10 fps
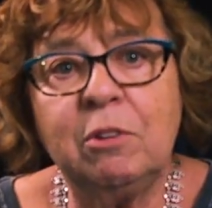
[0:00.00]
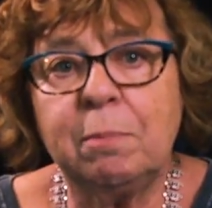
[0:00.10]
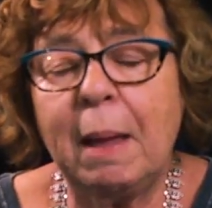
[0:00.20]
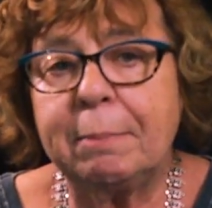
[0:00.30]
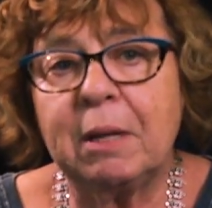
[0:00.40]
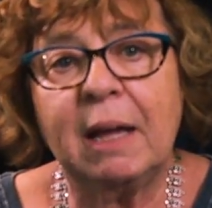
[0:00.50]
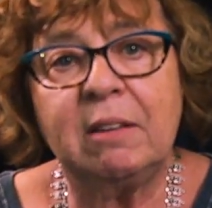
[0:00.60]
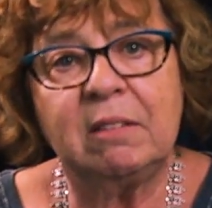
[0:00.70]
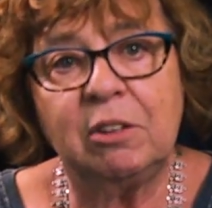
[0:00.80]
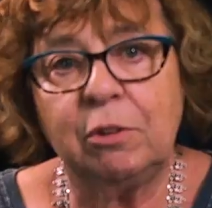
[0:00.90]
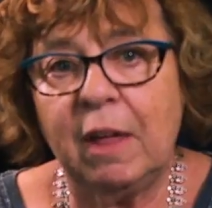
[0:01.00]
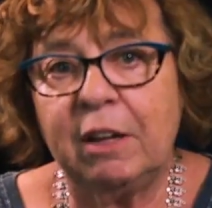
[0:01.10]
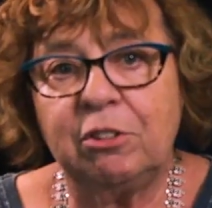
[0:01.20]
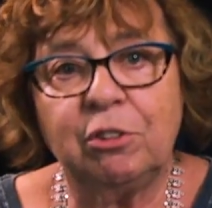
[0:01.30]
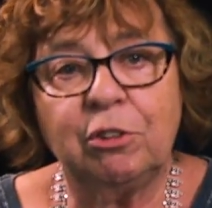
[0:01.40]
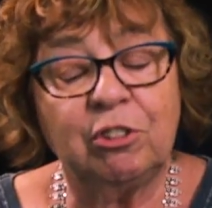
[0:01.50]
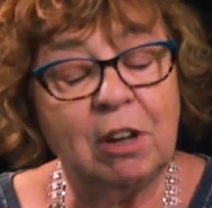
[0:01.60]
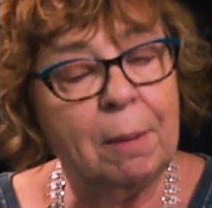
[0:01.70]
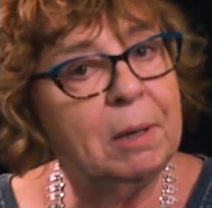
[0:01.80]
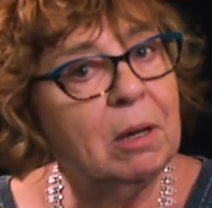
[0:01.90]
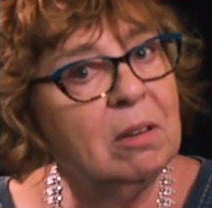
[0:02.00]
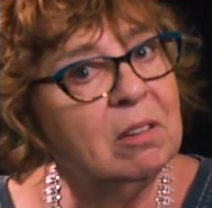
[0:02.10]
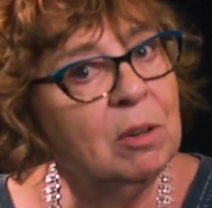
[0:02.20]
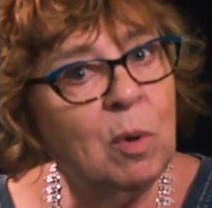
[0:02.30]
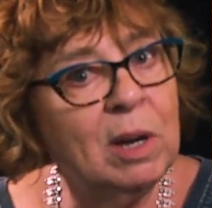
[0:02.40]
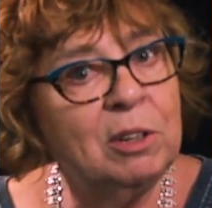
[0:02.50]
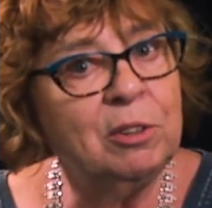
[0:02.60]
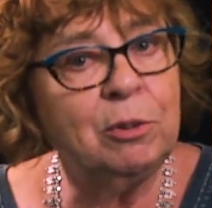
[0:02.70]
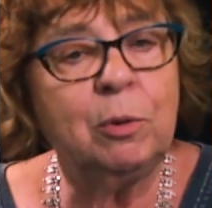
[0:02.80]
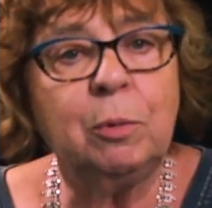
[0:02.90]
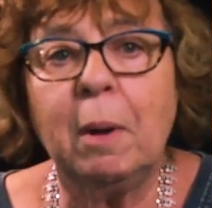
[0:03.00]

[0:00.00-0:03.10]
was baptized into that church, not because I wanted to,